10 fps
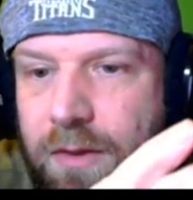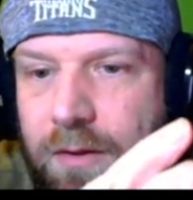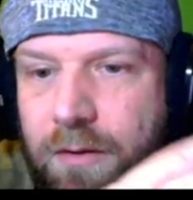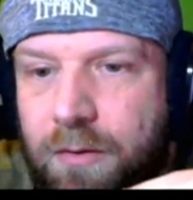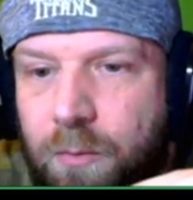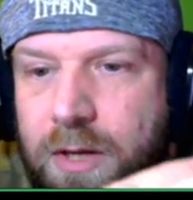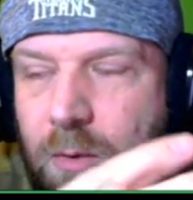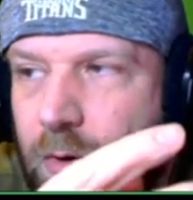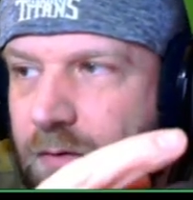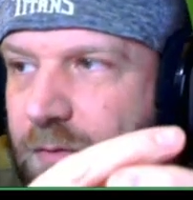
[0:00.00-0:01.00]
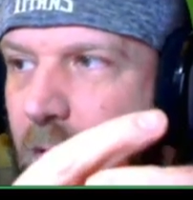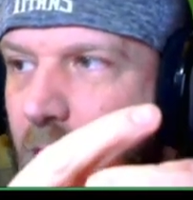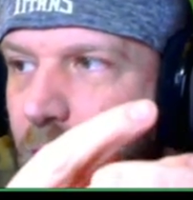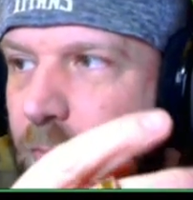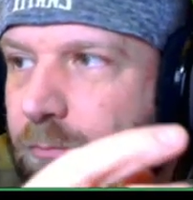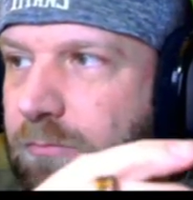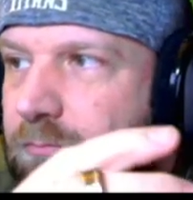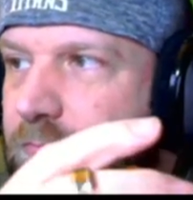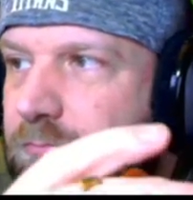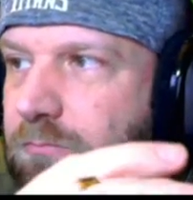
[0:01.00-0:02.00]
It took me and my it took
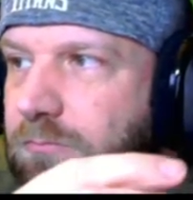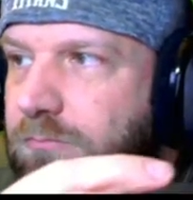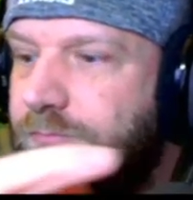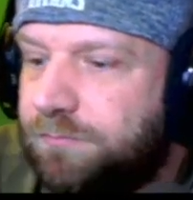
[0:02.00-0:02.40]
my me and my